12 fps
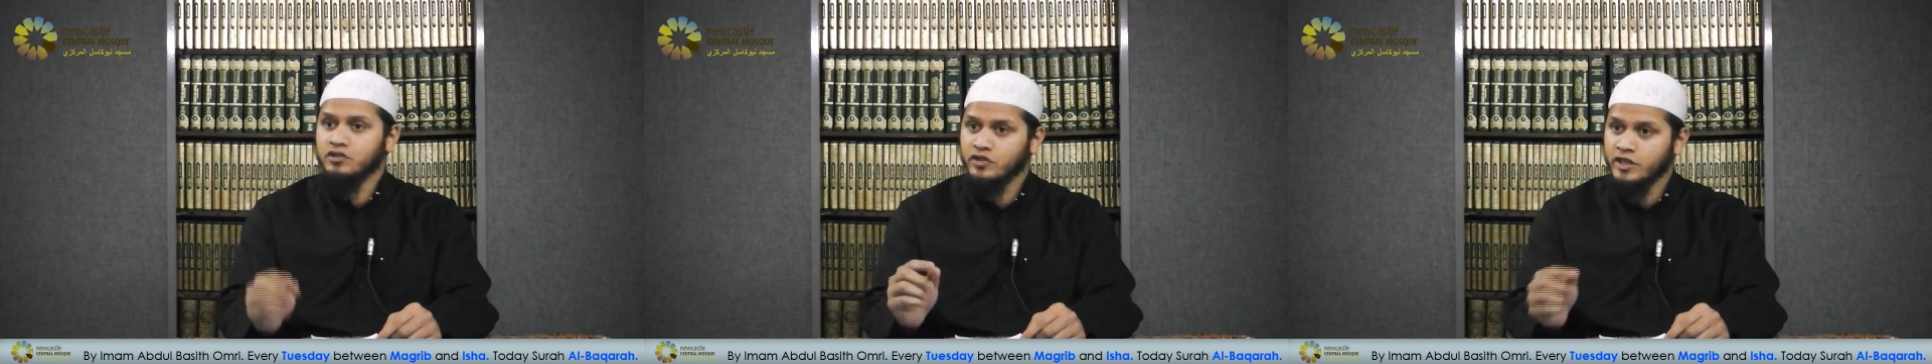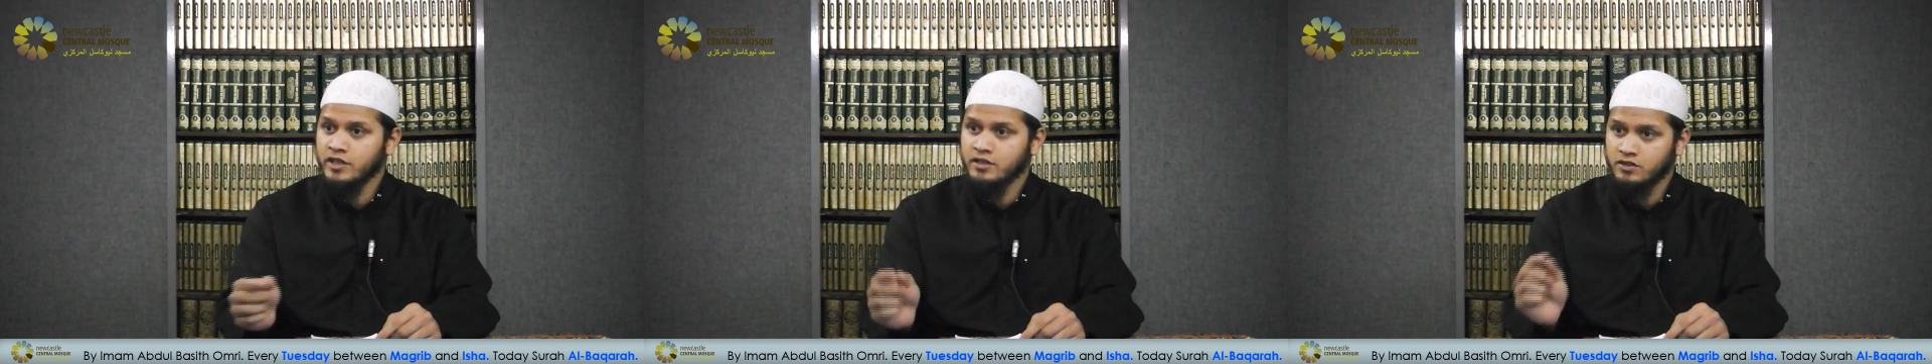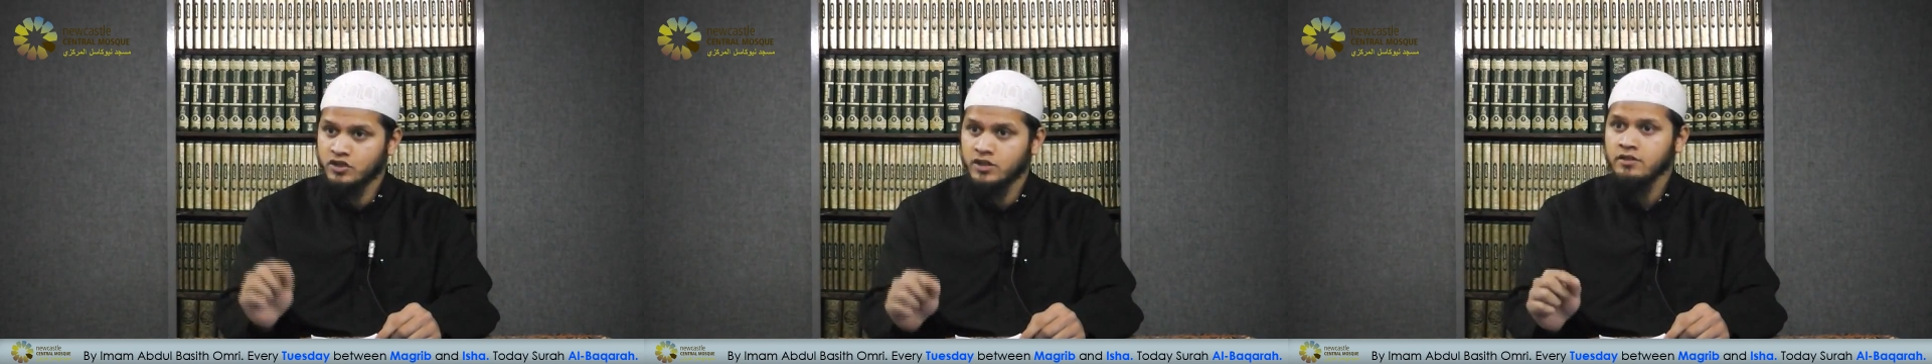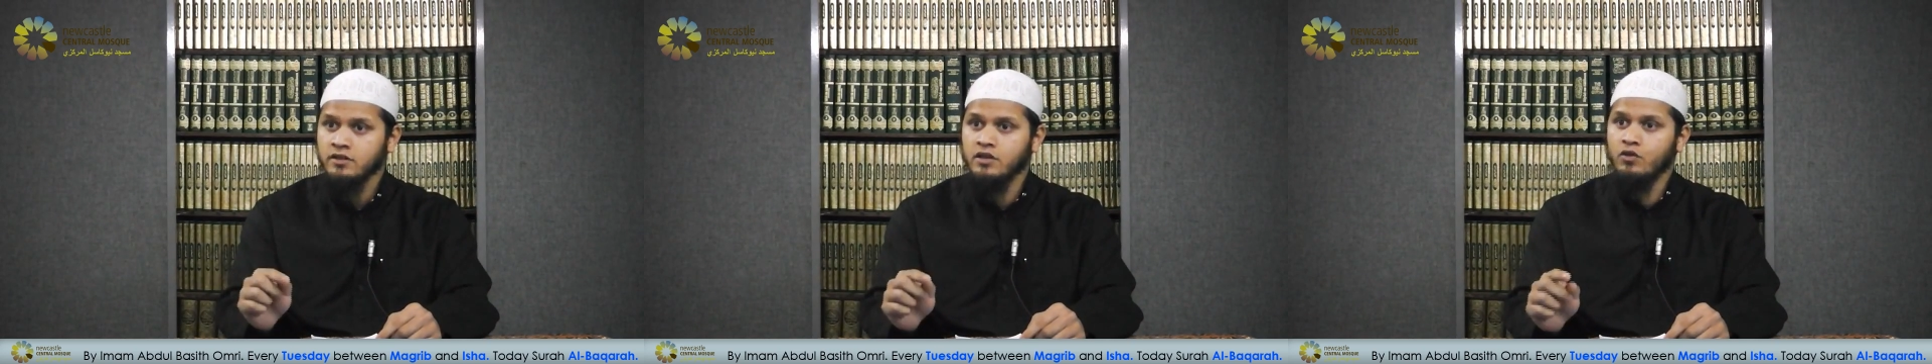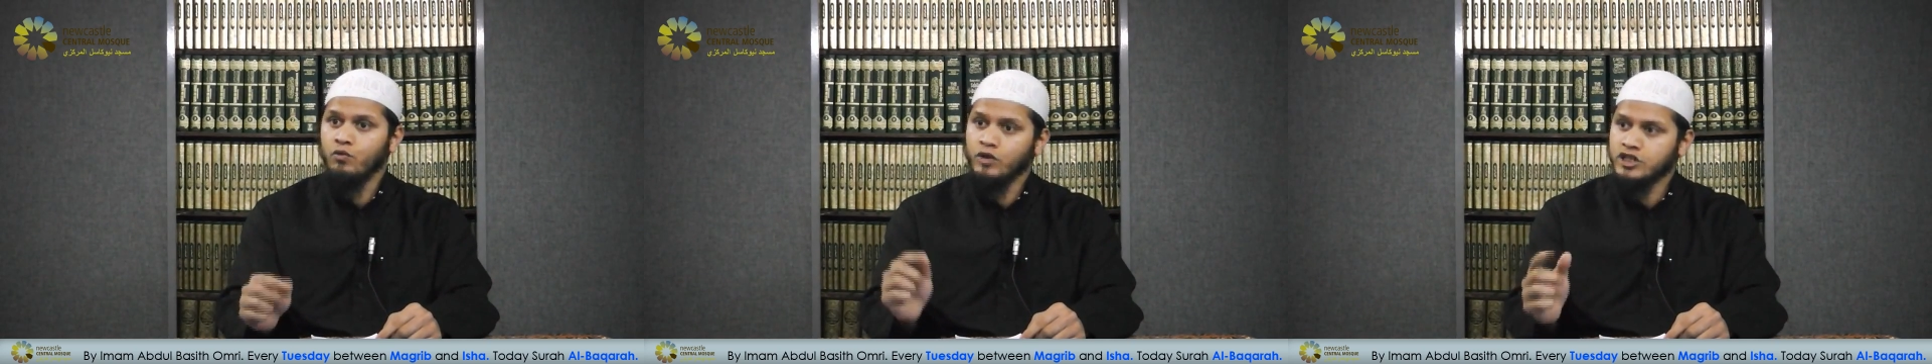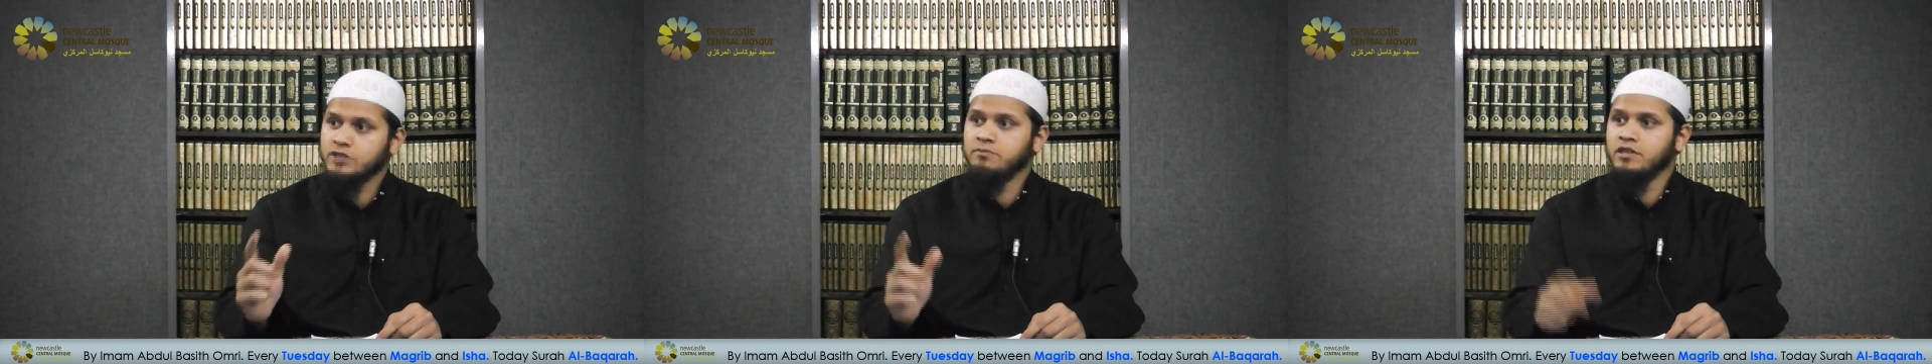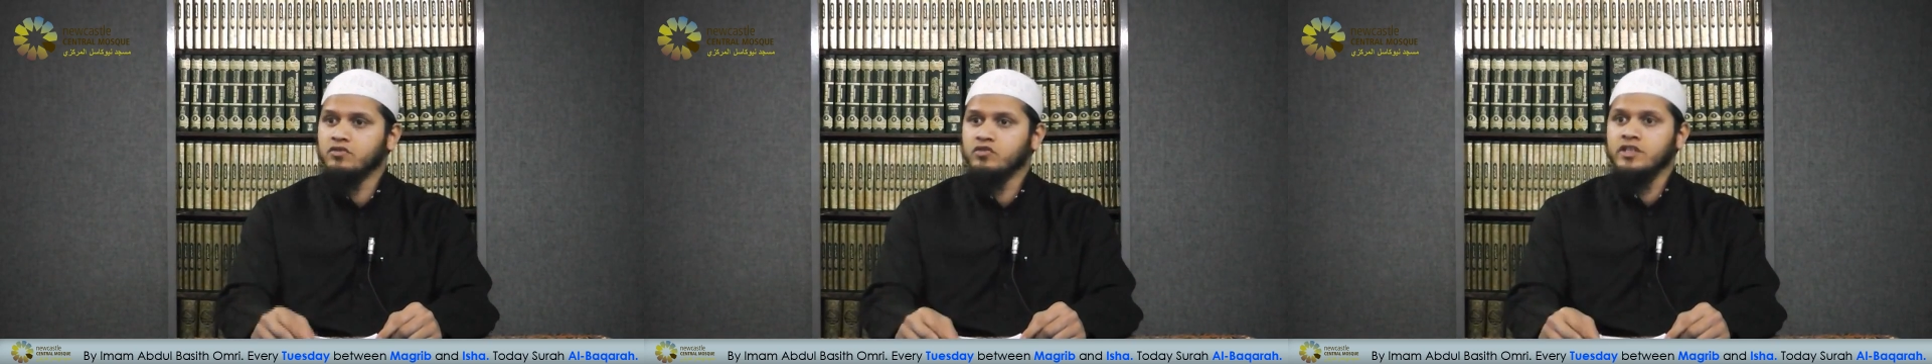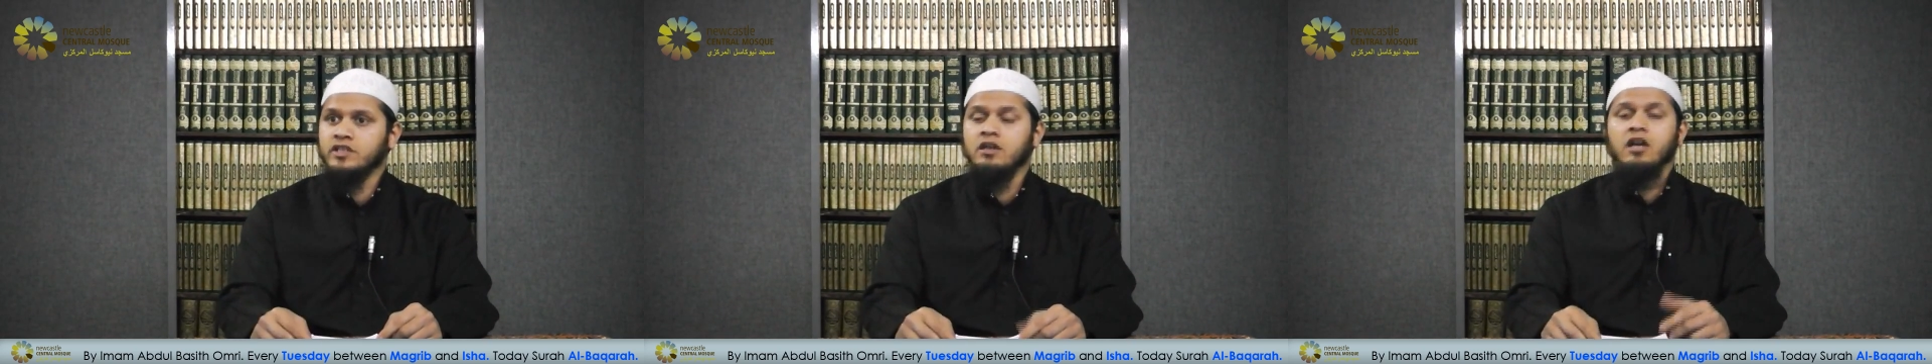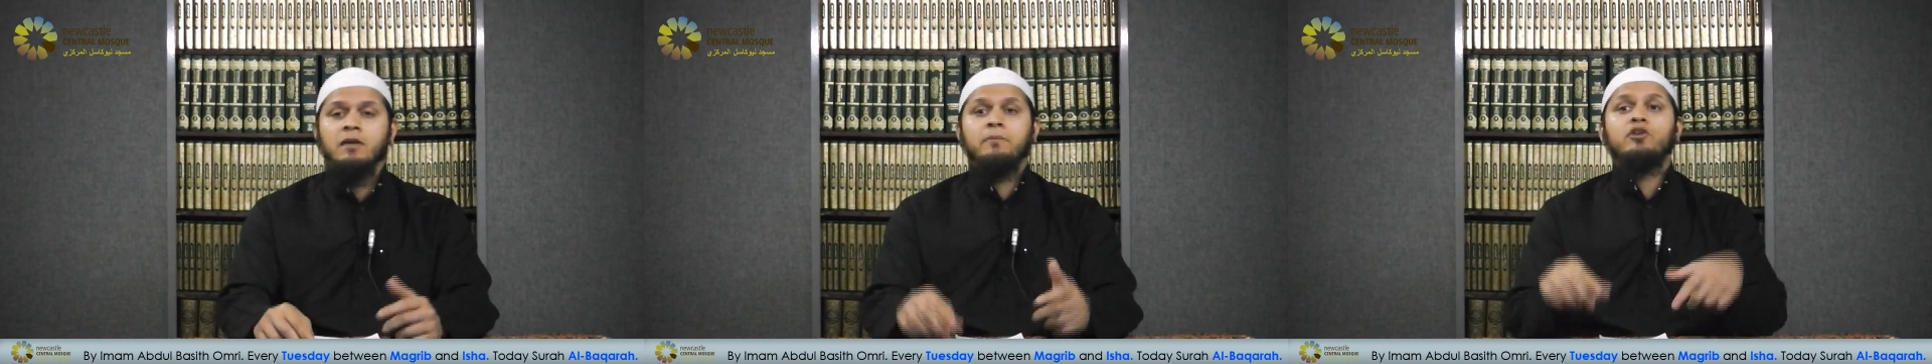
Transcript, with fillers: creation, worship the Creator.